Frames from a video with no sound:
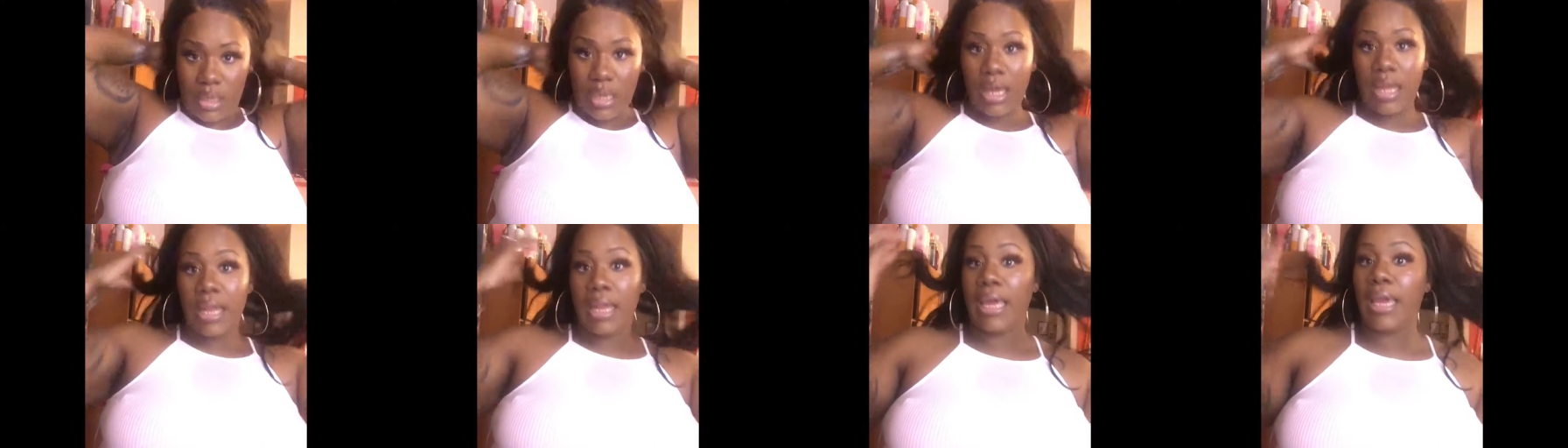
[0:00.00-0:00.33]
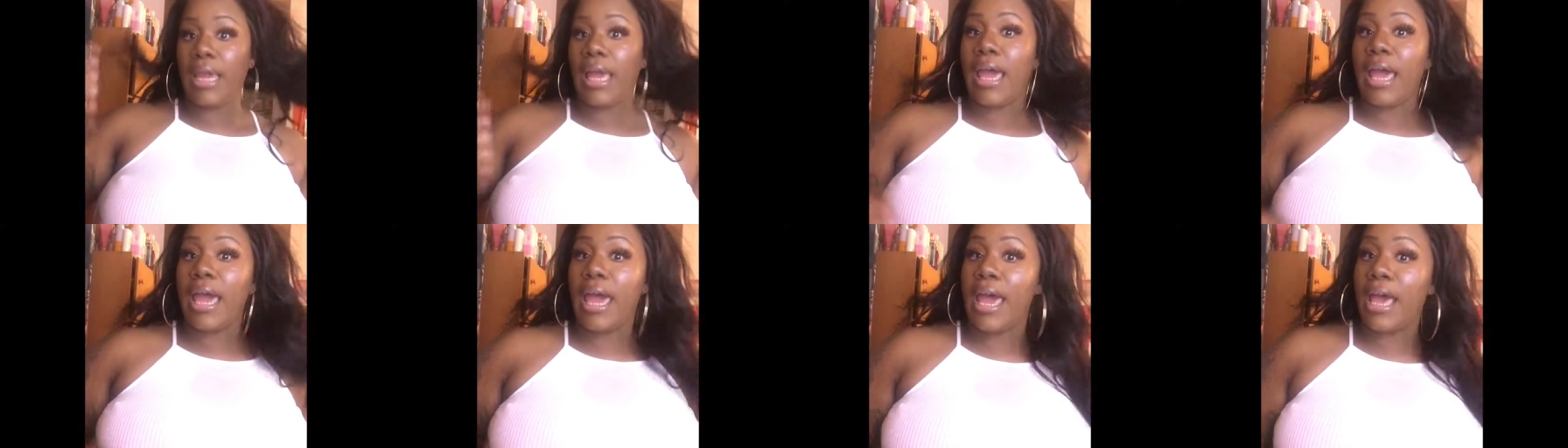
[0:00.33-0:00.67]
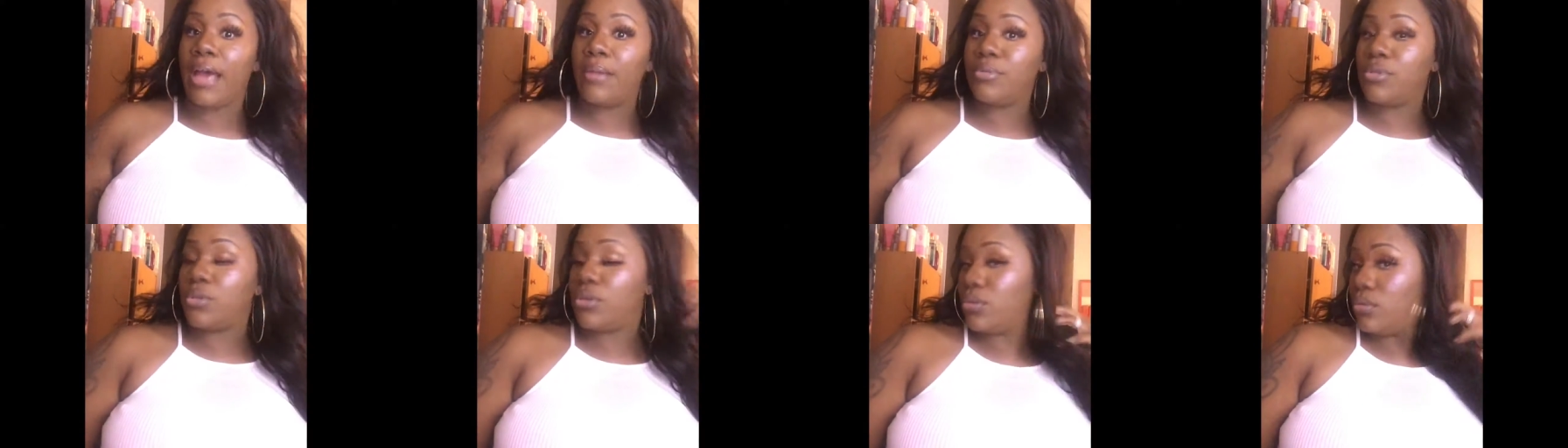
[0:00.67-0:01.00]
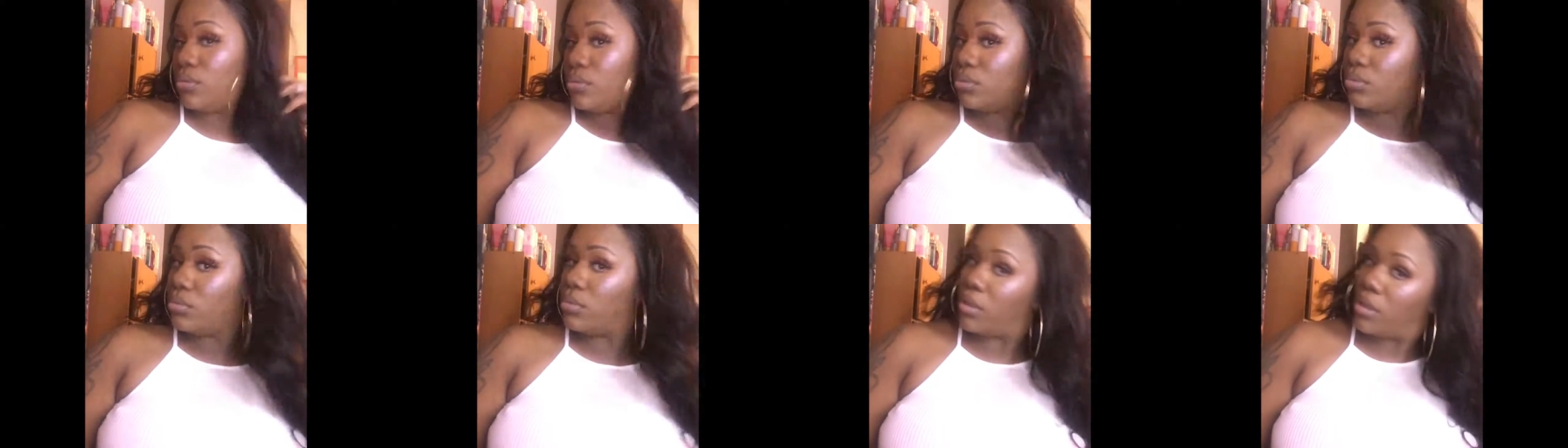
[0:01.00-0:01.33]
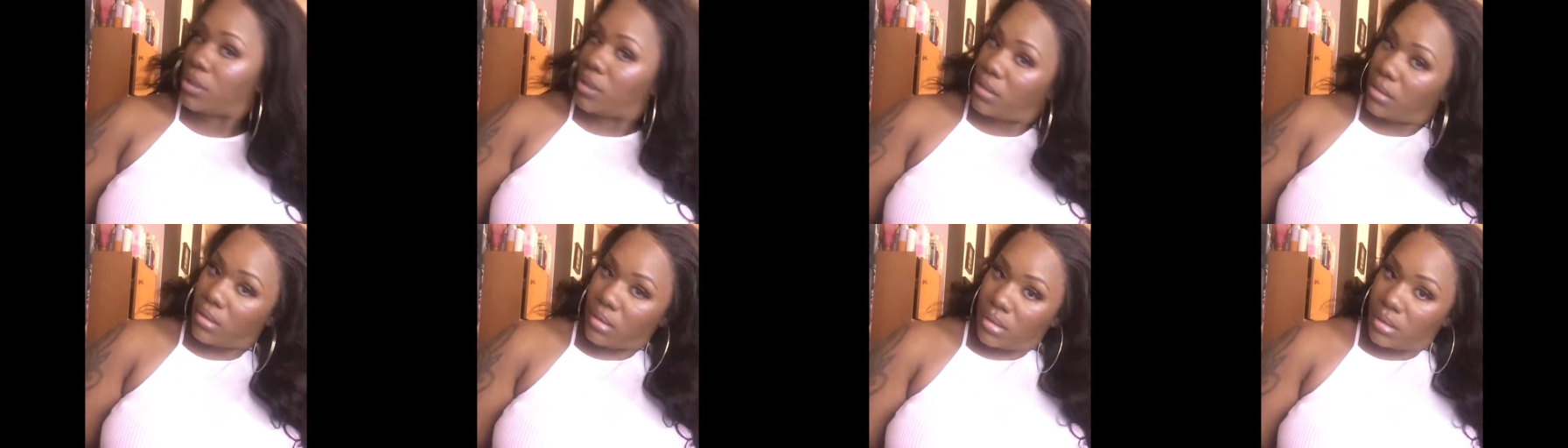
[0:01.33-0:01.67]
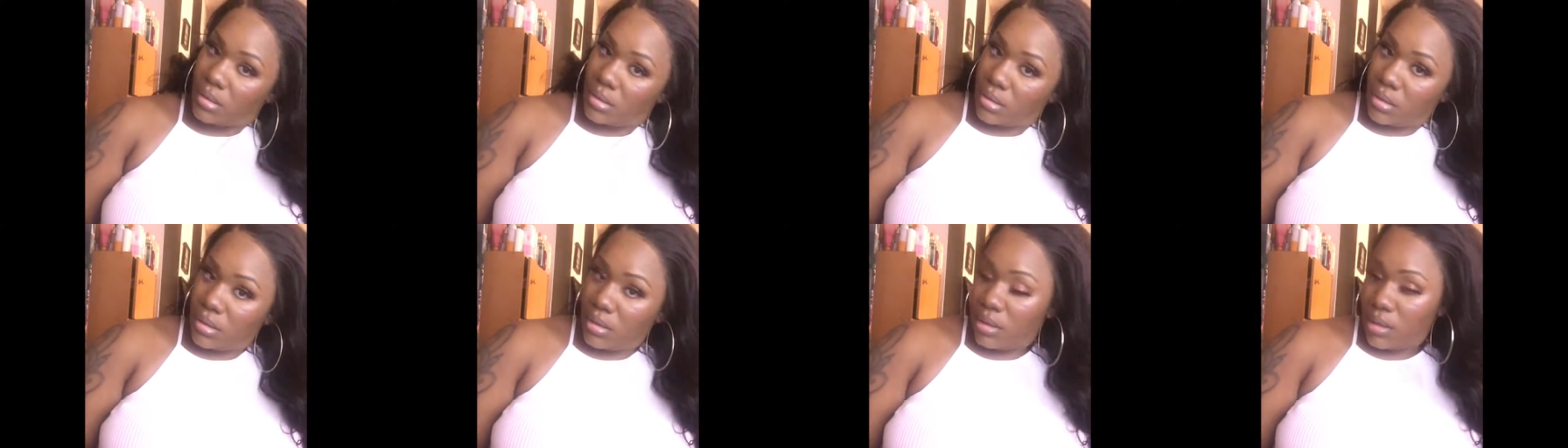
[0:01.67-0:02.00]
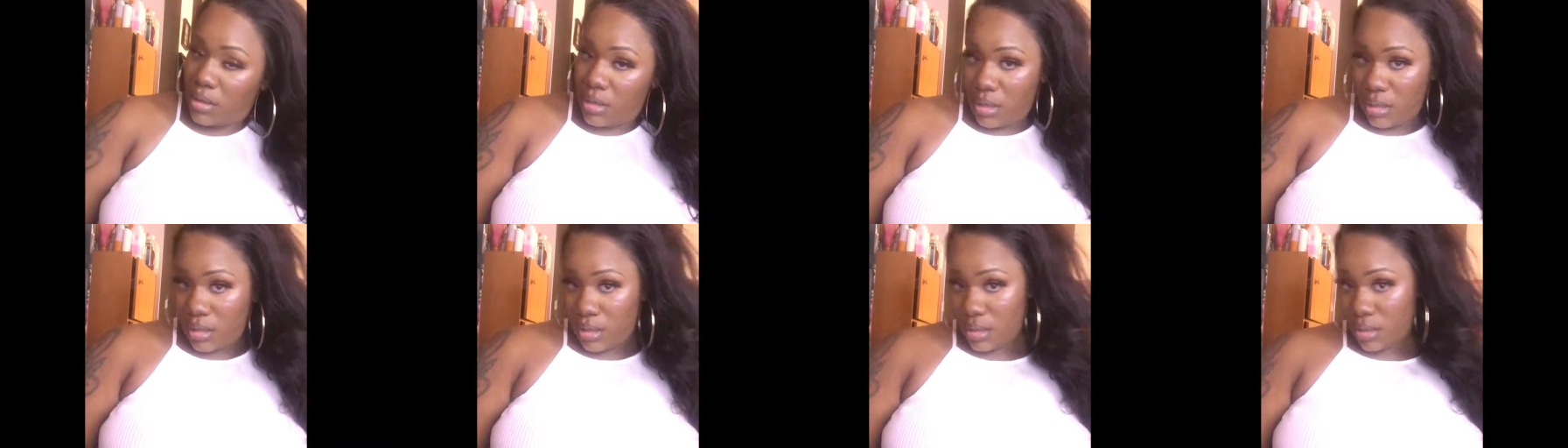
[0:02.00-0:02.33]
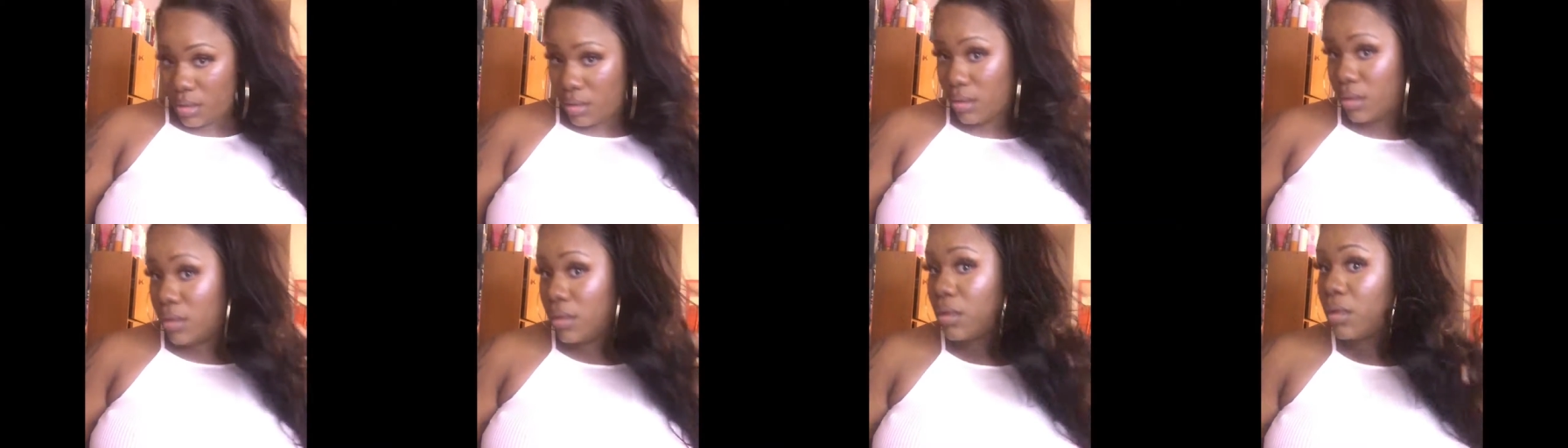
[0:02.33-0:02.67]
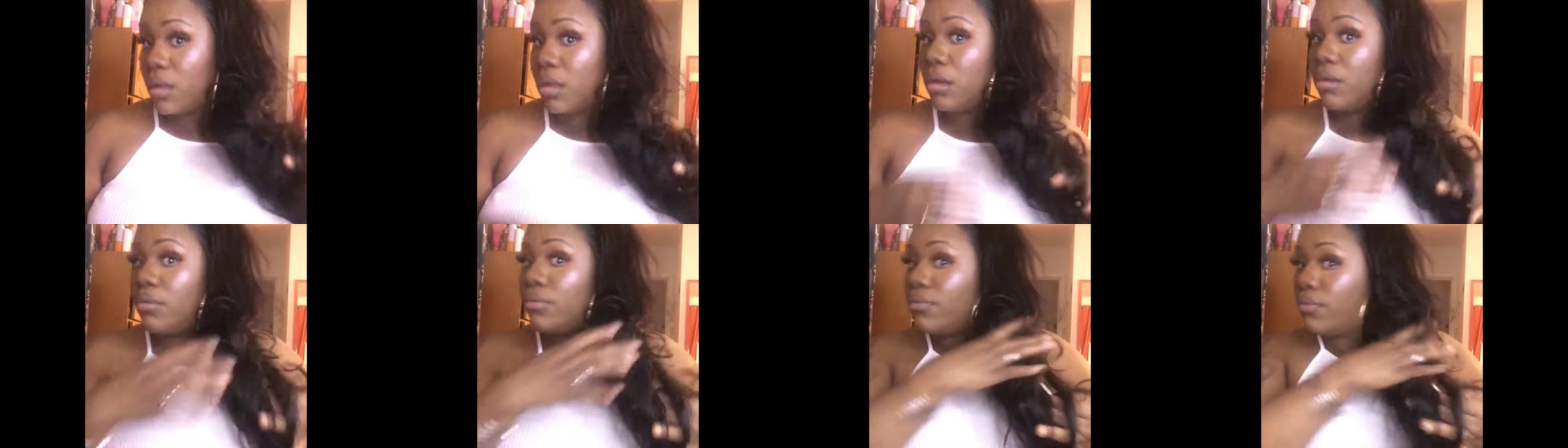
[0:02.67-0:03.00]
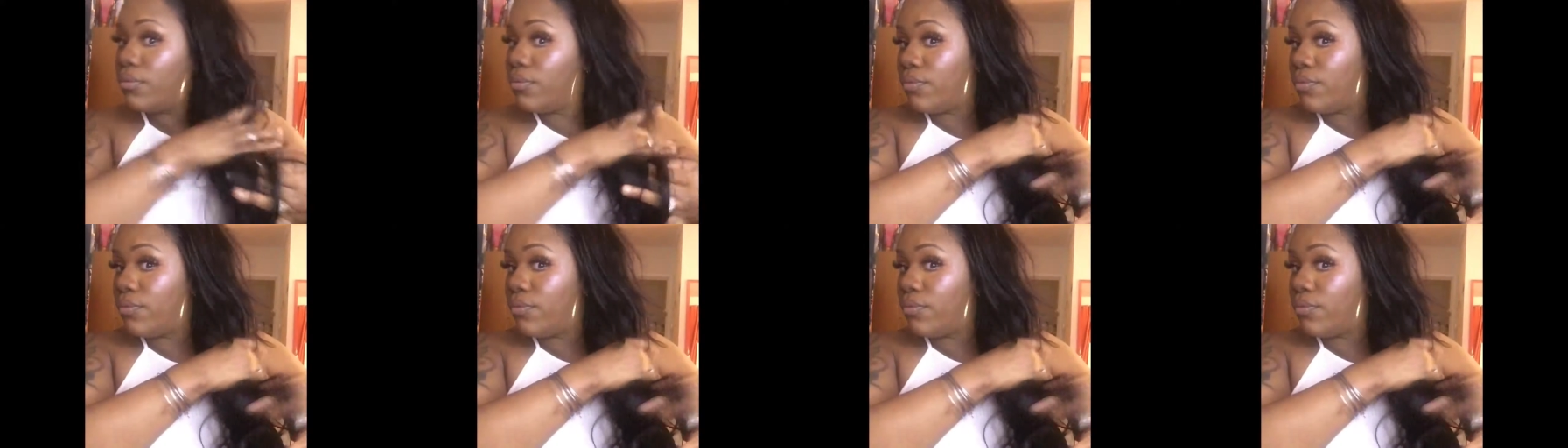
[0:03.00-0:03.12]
Like I absolutely love,